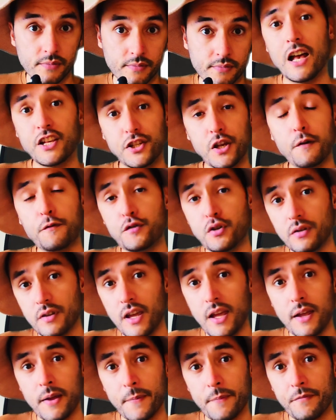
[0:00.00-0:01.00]
As of
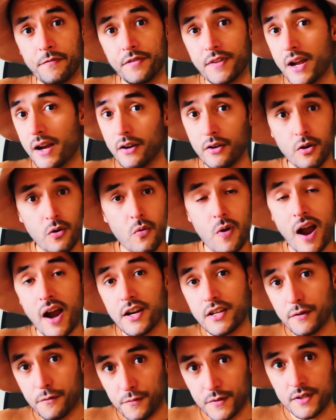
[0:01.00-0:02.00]
today, there are no
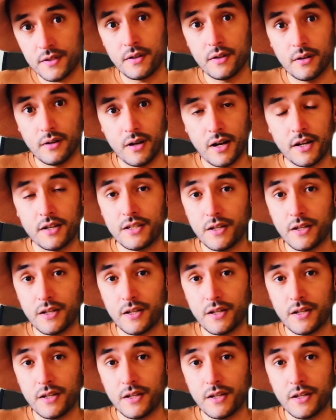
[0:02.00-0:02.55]
artificer.